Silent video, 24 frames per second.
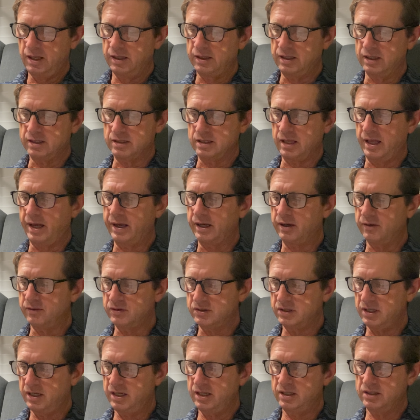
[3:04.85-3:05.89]
the slang of
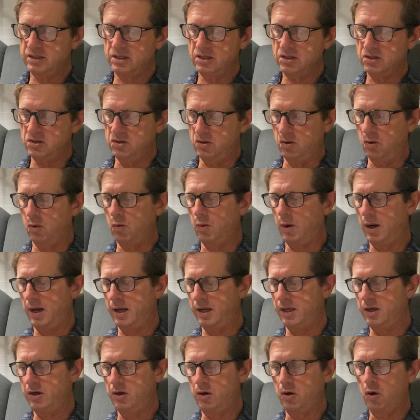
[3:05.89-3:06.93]
cities is no why,
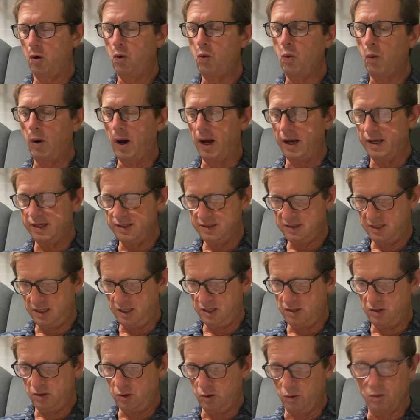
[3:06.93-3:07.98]
in no wise
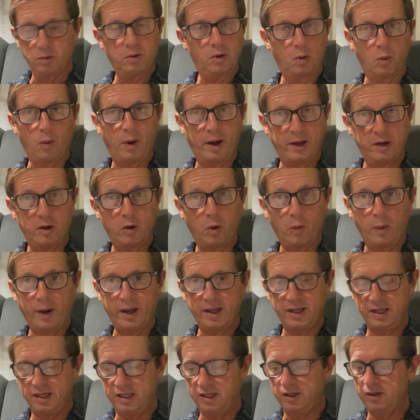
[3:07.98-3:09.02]
he knew, no why, no
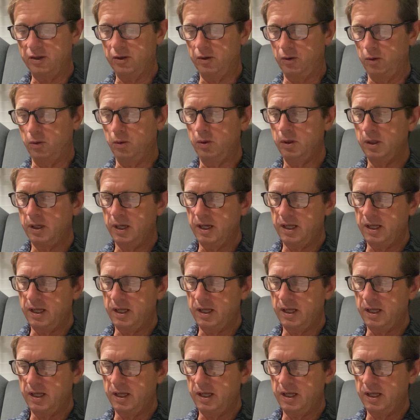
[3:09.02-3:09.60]
way he knew.